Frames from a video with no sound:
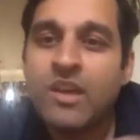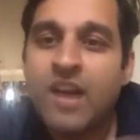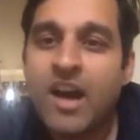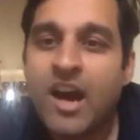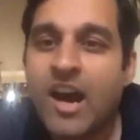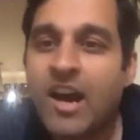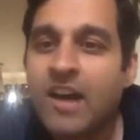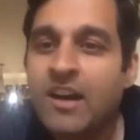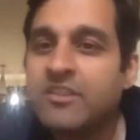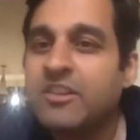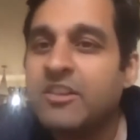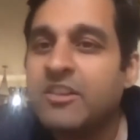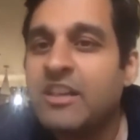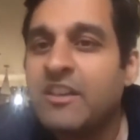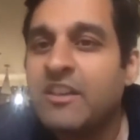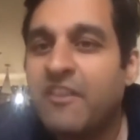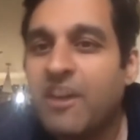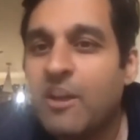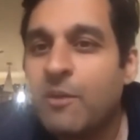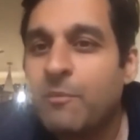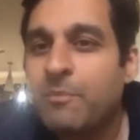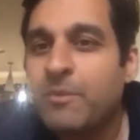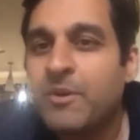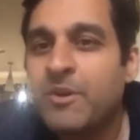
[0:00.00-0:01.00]
Are the
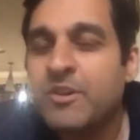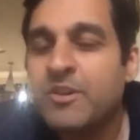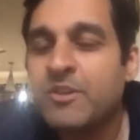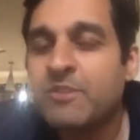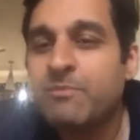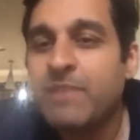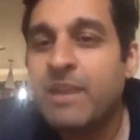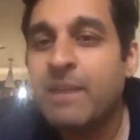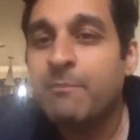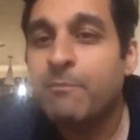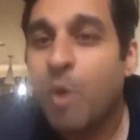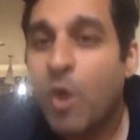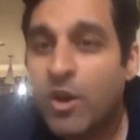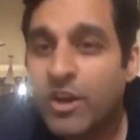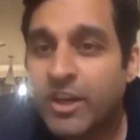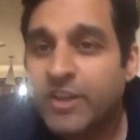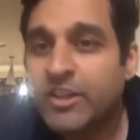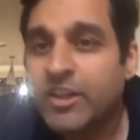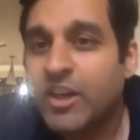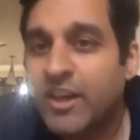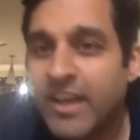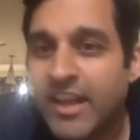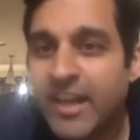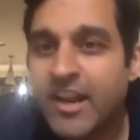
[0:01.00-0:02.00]
developers being
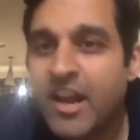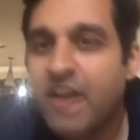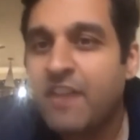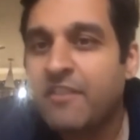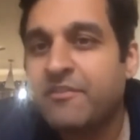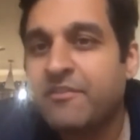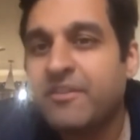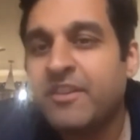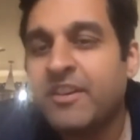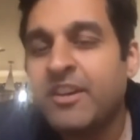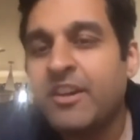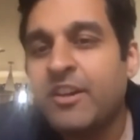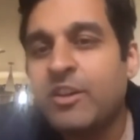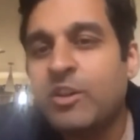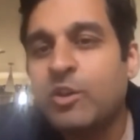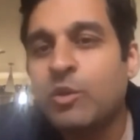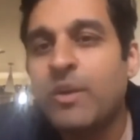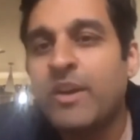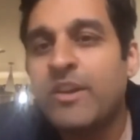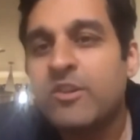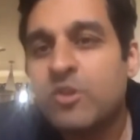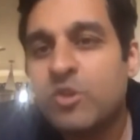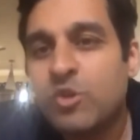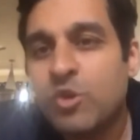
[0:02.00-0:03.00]
monitored enough to
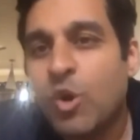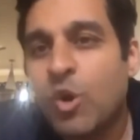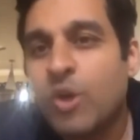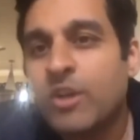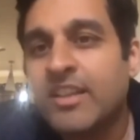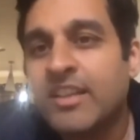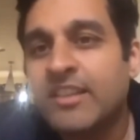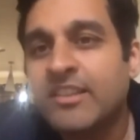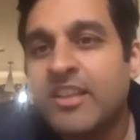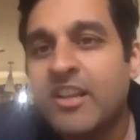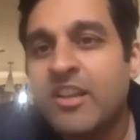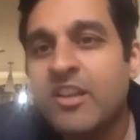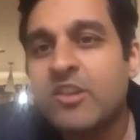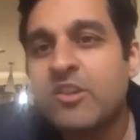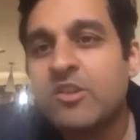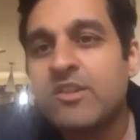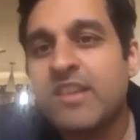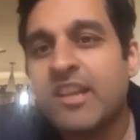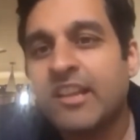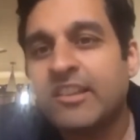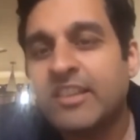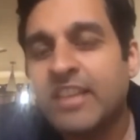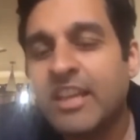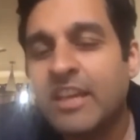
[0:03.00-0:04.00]
ensure that there is
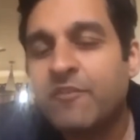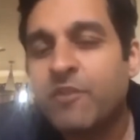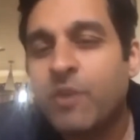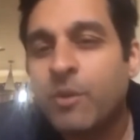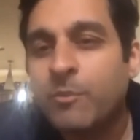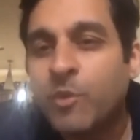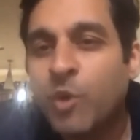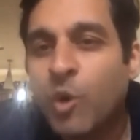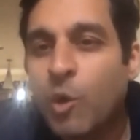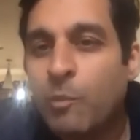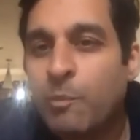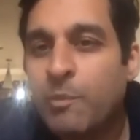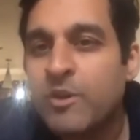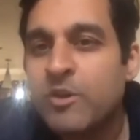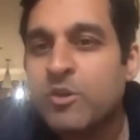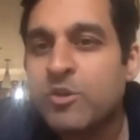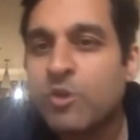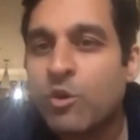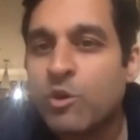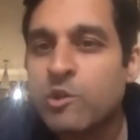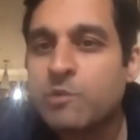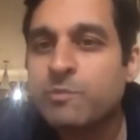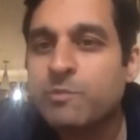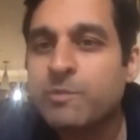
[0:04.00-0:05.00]
nothing from the open
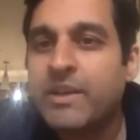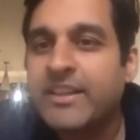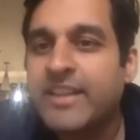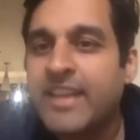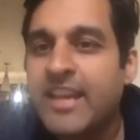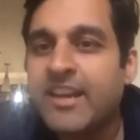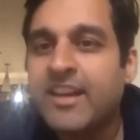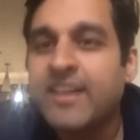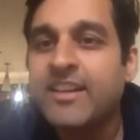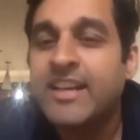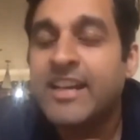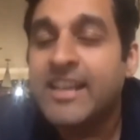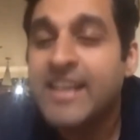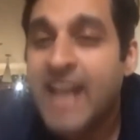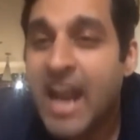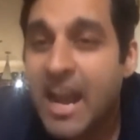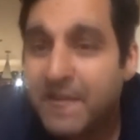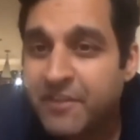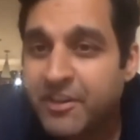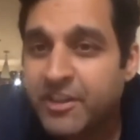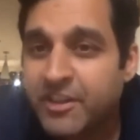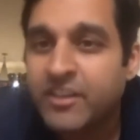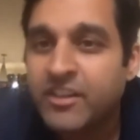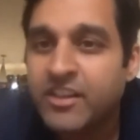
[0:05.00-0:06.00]
source being taken
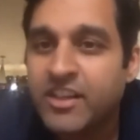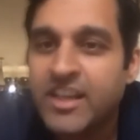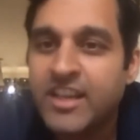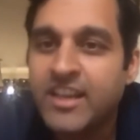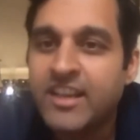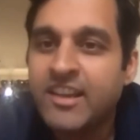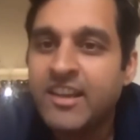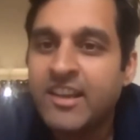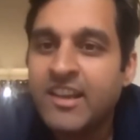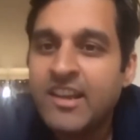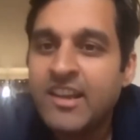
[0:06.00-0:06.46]
inadvertently,